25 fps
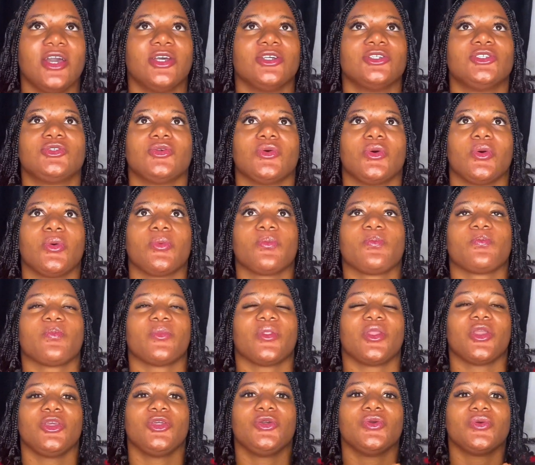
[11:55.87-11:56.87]
So
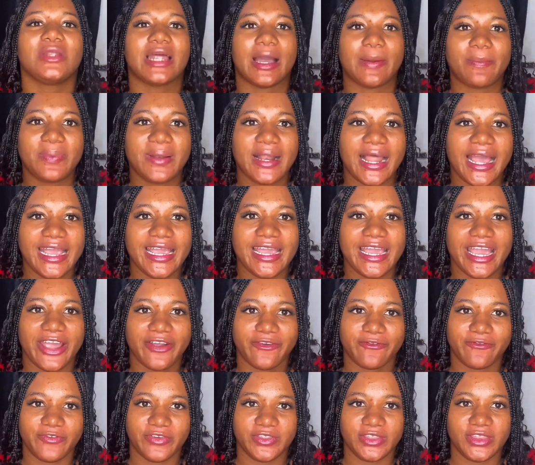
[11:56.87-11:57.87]
you would apply
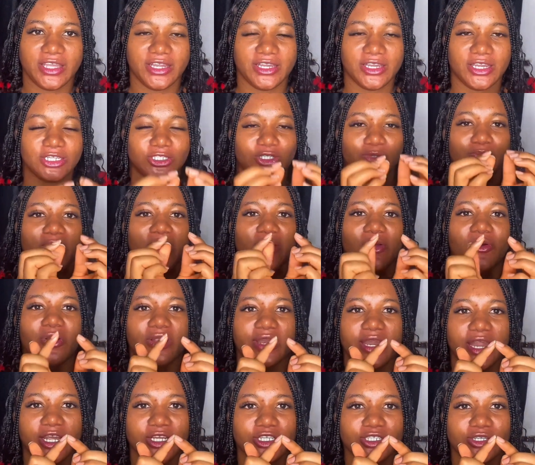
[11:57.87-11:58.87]
everything. There should be a
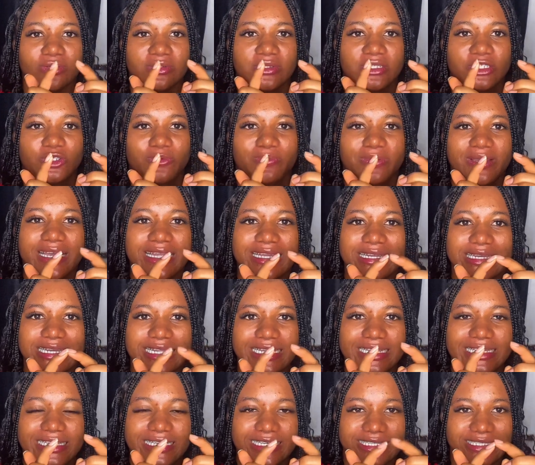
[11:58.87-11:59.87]
connection, there should be a
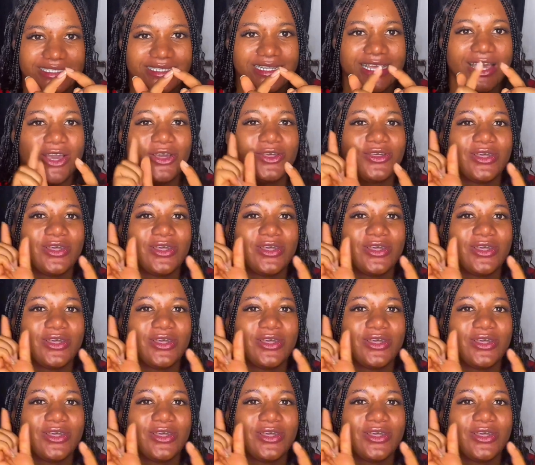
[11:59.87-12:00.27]
linking.